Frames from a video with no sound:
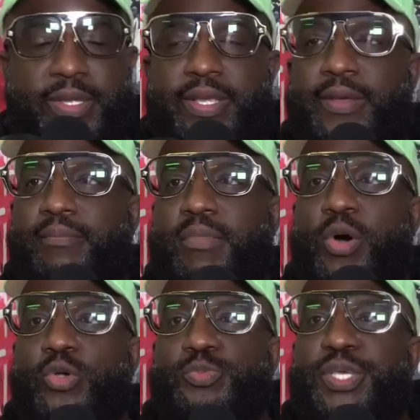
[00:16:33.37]

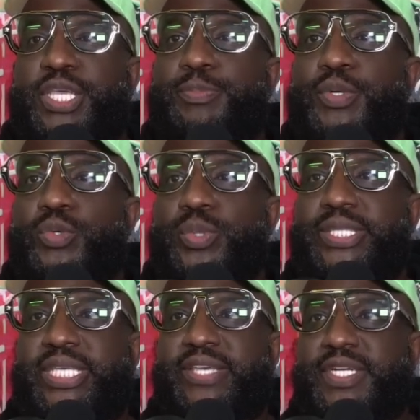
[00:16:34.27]
Most people,
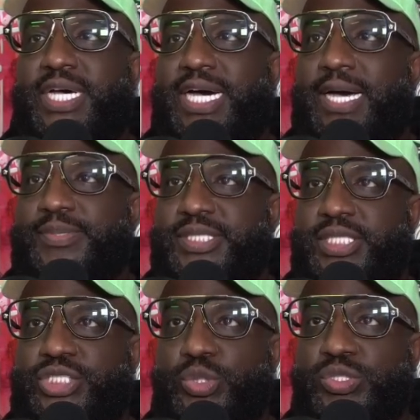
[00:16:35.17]
when given an option to
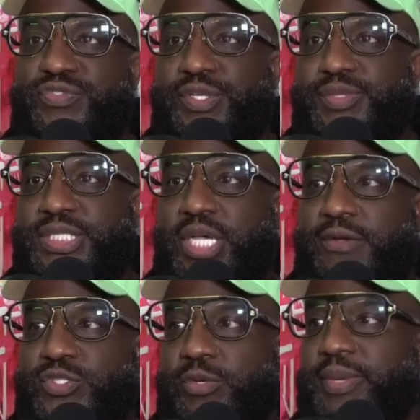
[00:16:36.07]
choose for
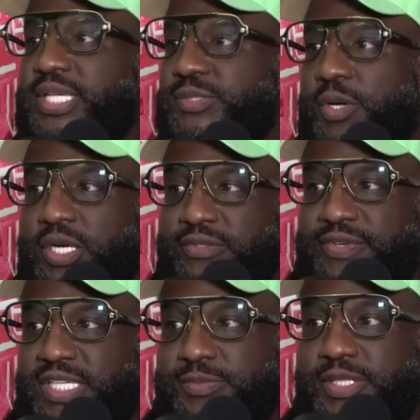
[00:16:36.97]
themselves or make smart
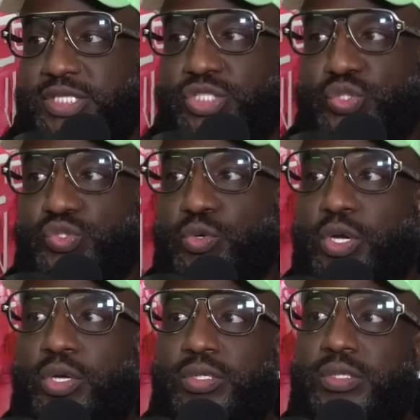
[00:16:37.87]
investments, choose
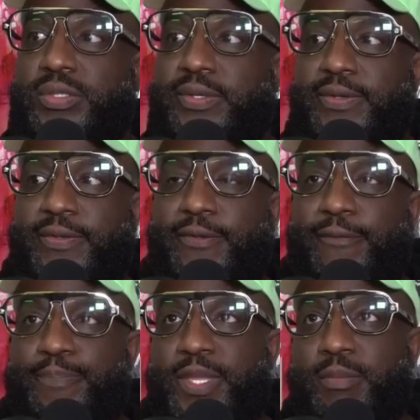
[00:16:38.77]
wrong.
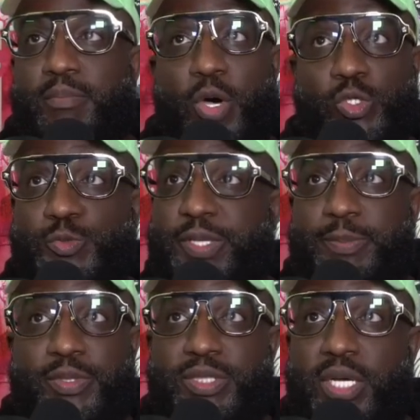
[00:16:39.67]
Most
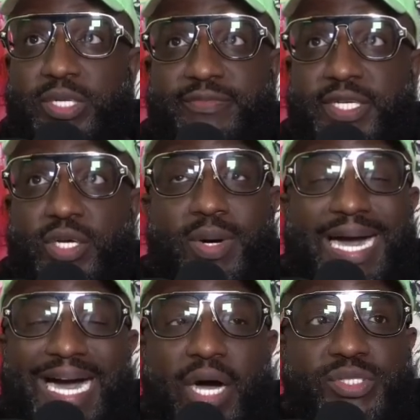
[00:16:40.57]
people don't even know
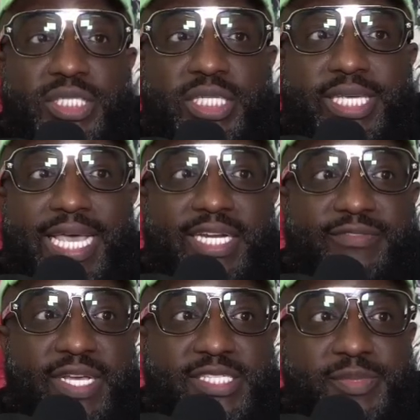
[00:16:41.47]
how to look at
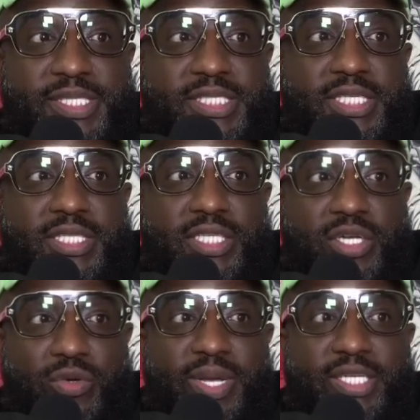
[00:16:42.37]
investments the
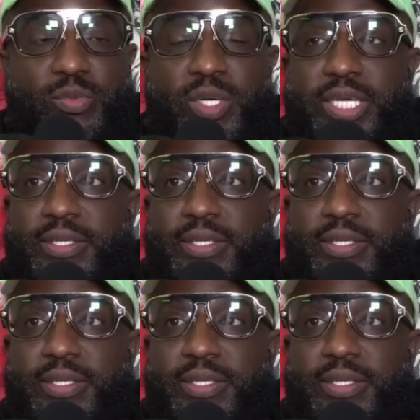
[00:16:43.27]
correct way.